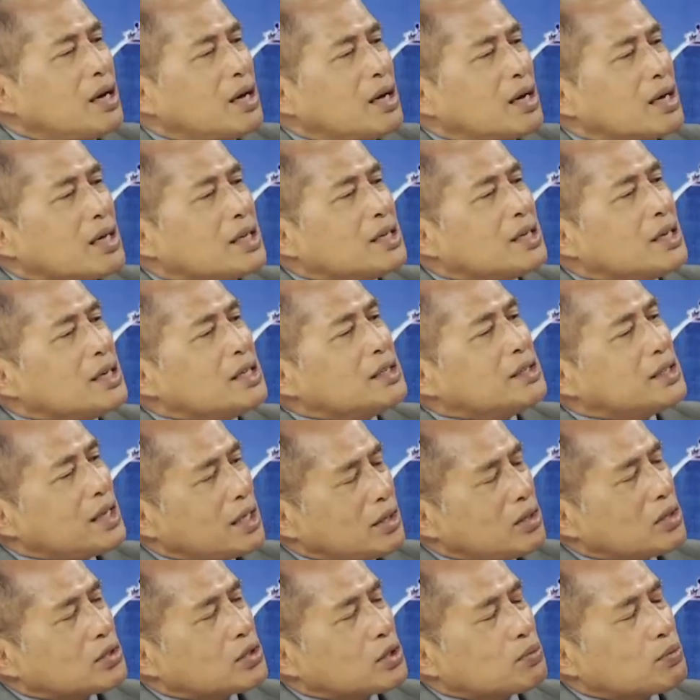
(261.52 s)
Is that
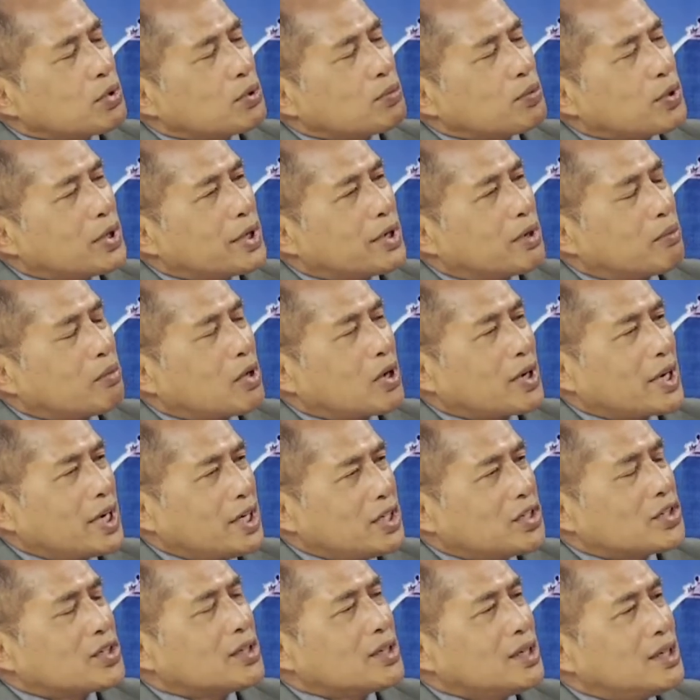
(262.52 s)
also popular among
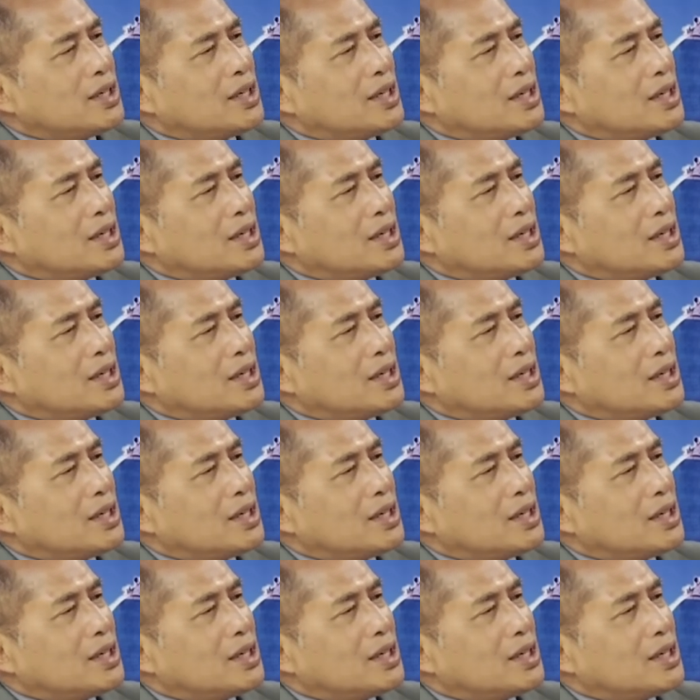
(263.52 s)
Asian?